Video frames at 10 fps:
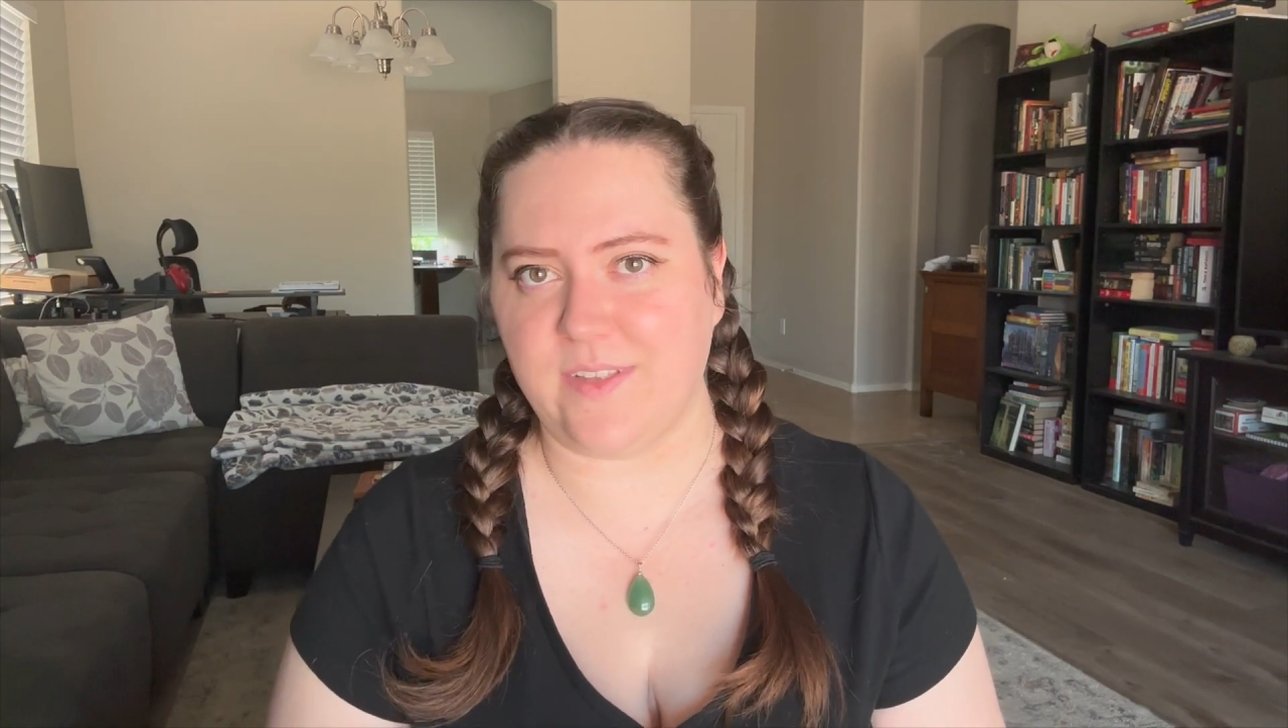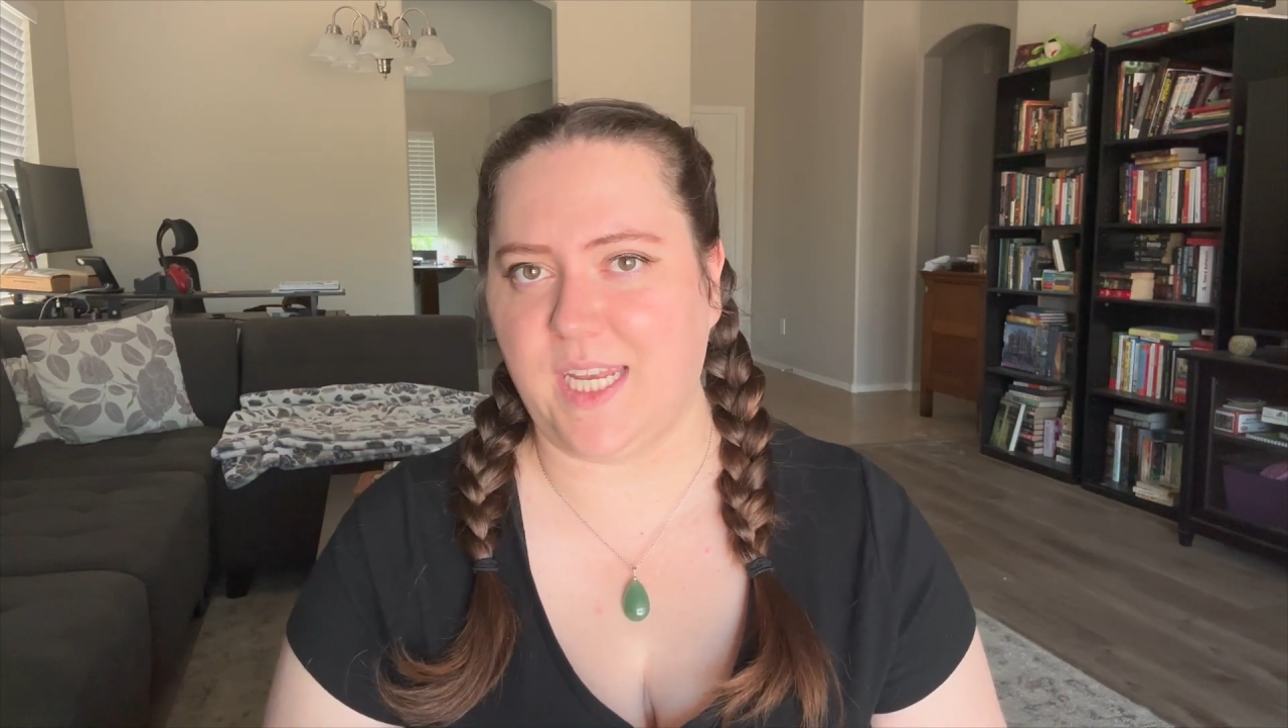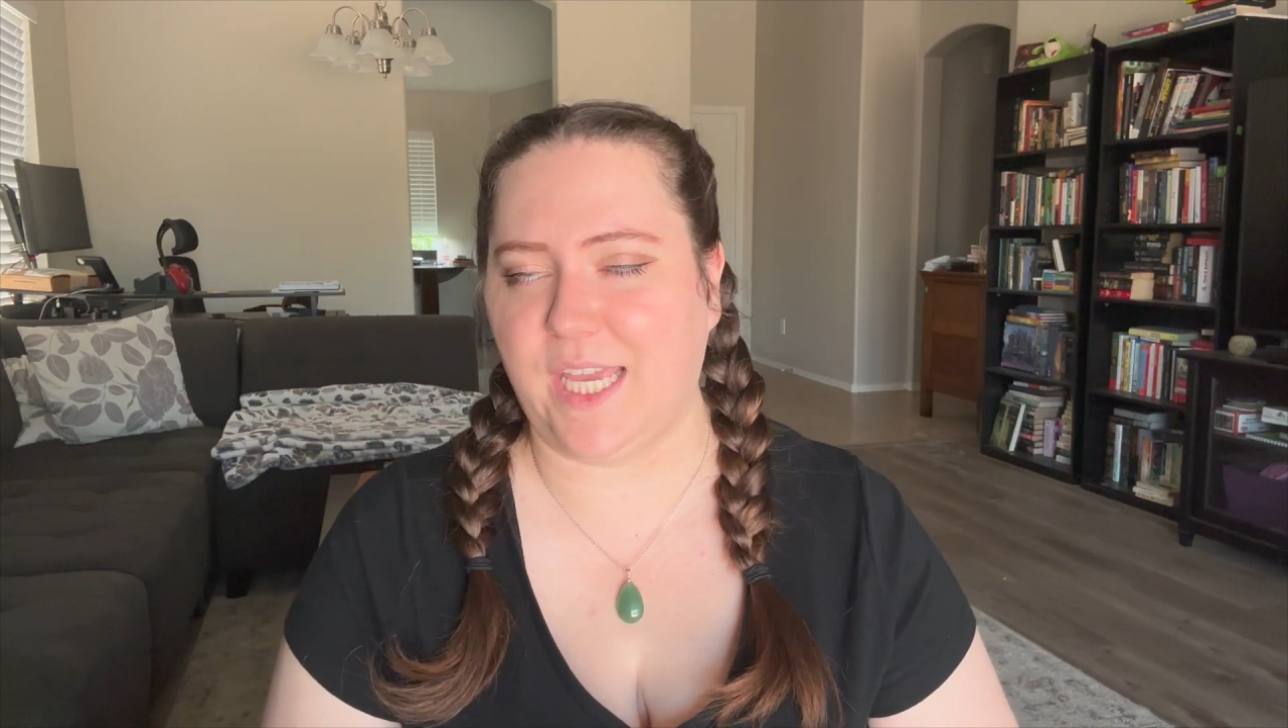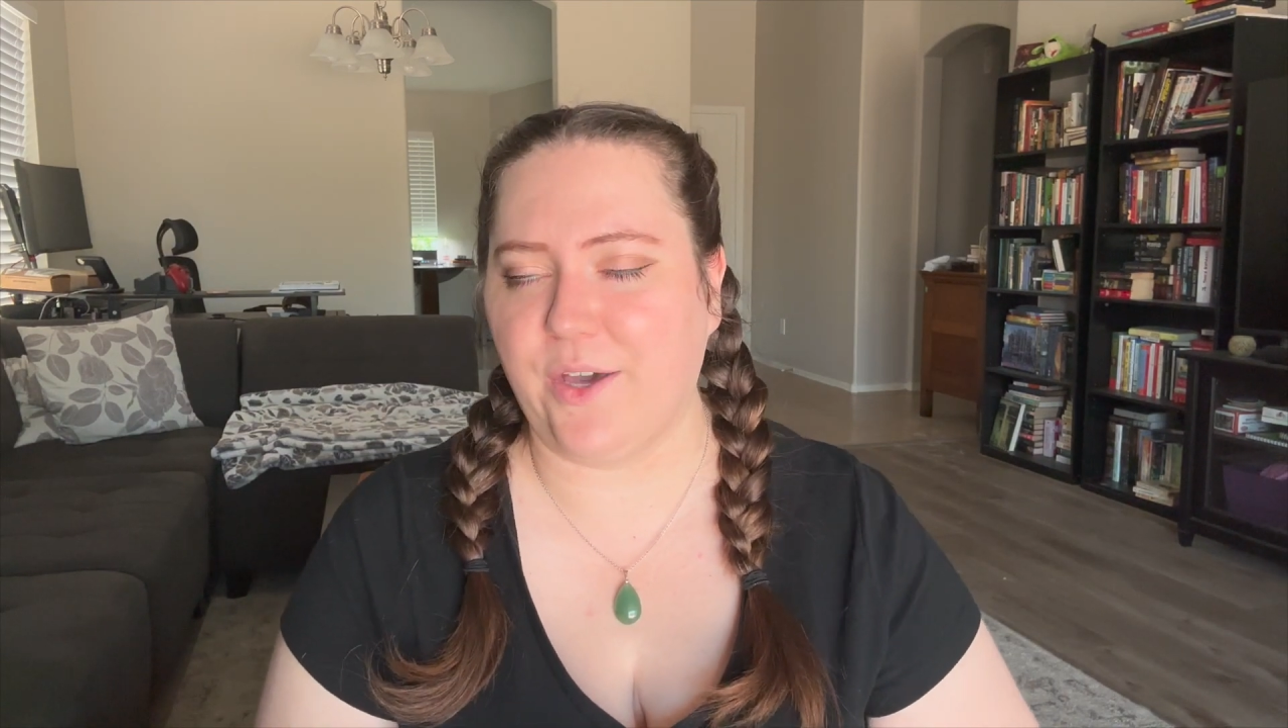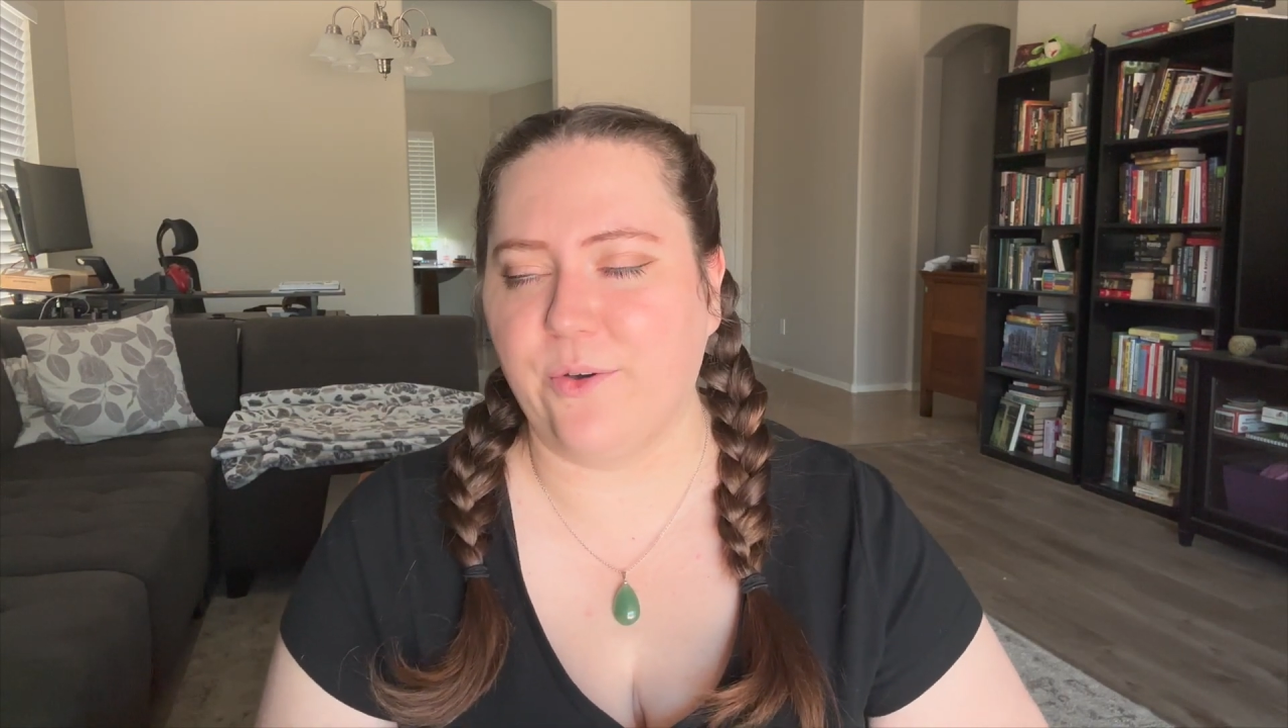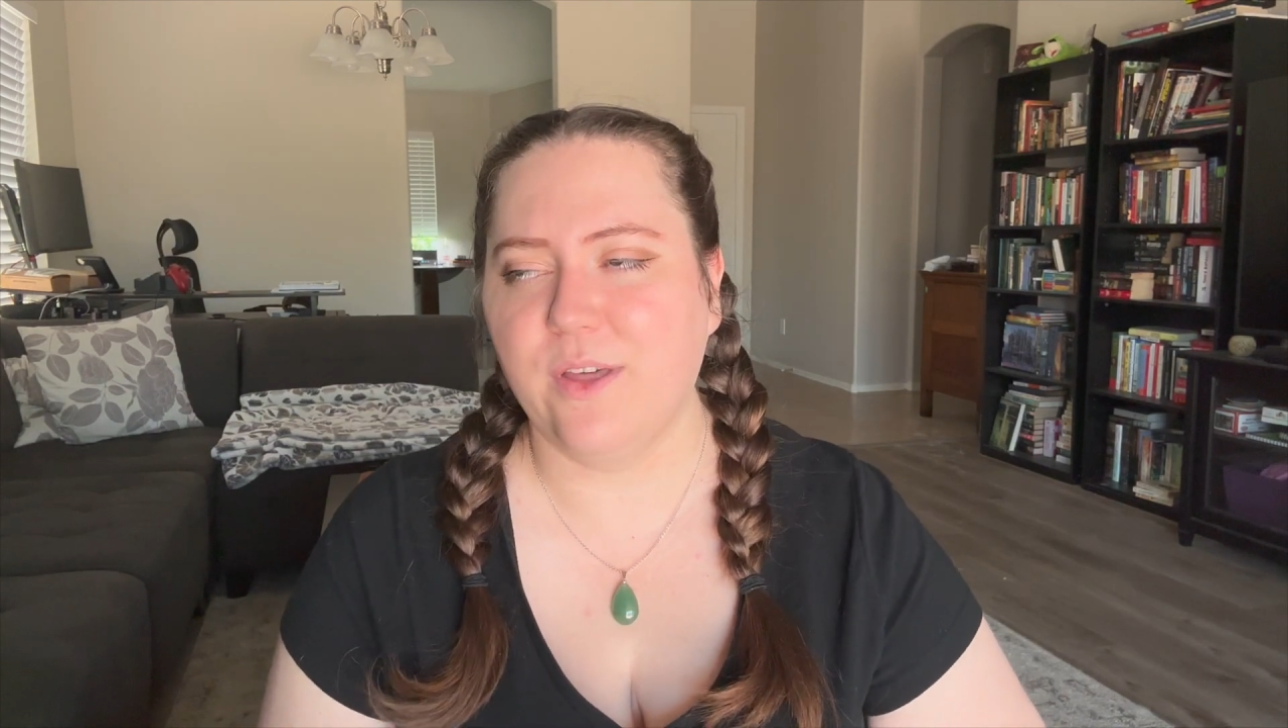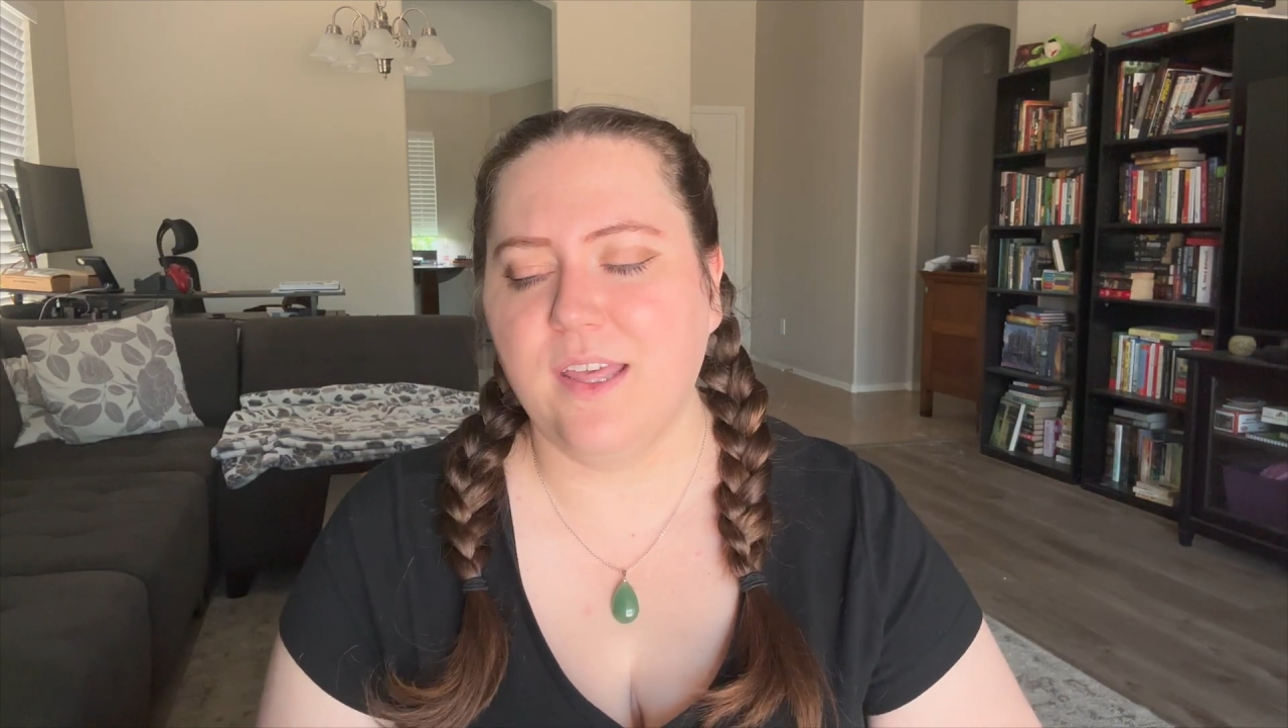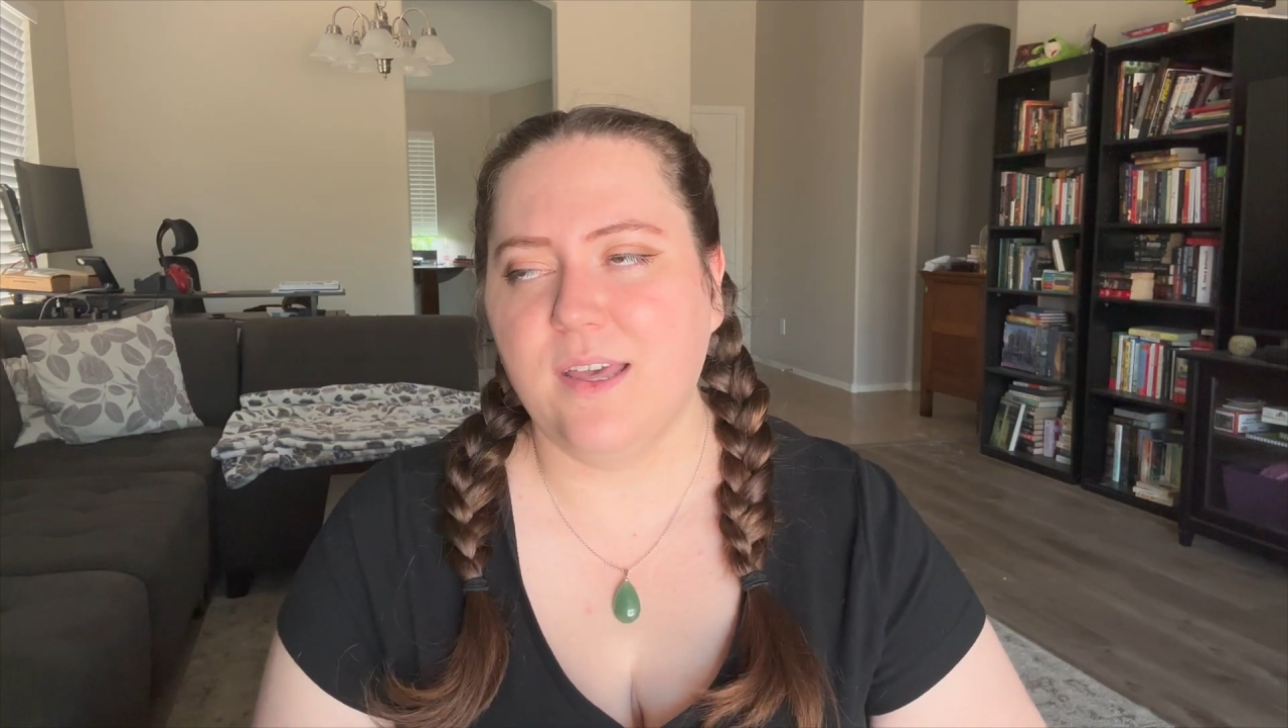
video,